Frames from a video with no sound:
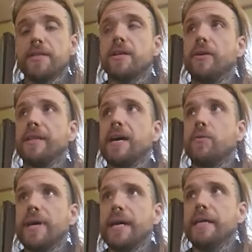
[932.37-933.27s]
So in
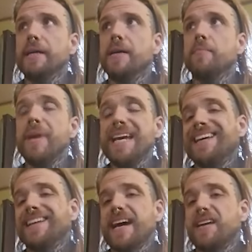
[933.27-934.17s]
that way,
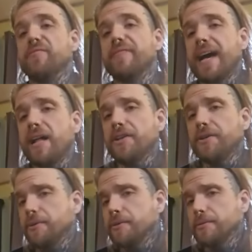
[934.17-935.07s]
making that a
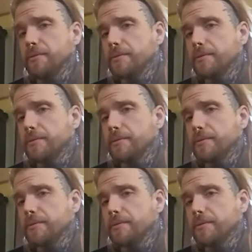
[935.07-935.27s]
value,